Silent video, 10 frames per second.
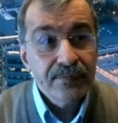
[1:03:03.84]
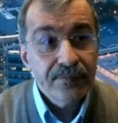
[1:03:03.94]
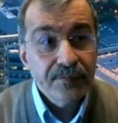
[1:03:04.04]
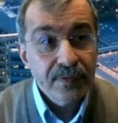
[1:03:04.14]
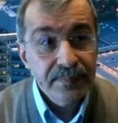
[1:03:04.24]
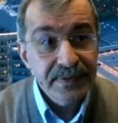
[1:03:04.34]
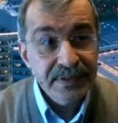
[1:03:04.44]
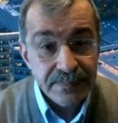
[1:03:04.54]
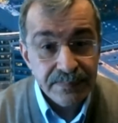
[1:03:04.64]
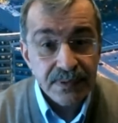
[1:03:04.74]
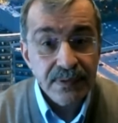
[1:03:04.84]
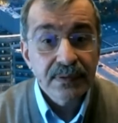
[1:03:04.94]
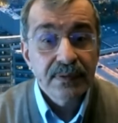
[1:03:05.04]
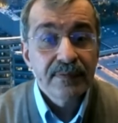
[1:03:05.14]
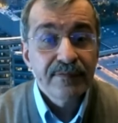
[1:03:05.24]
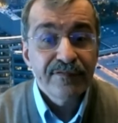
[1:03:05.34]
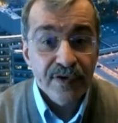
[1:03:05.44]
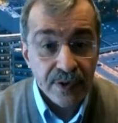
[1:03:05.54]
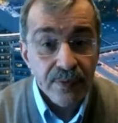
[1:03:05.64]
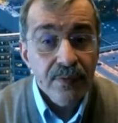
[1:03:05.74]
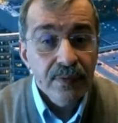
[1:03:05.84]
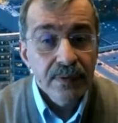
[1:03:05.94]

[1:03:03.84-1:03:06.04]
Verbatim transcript: formidable foe.